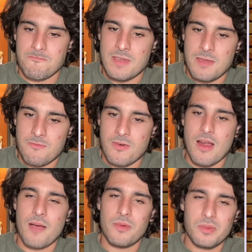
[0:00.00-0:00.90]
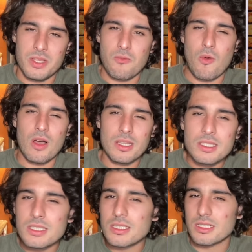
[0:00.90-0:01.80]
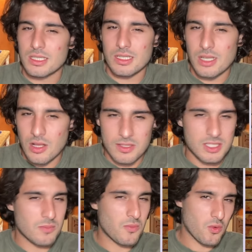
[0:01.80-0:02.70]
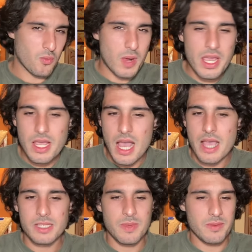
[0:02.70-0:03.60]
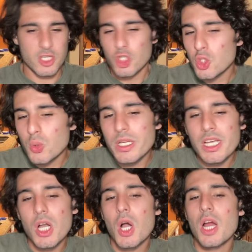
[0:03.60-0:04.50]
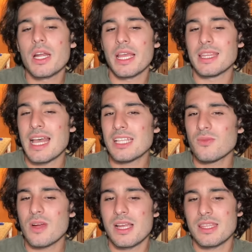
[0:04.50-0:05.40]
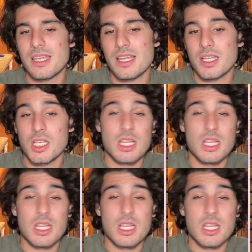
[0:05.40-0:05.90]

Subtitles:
we probably want some more wing guys, maybe a shooting guard. And that's where I think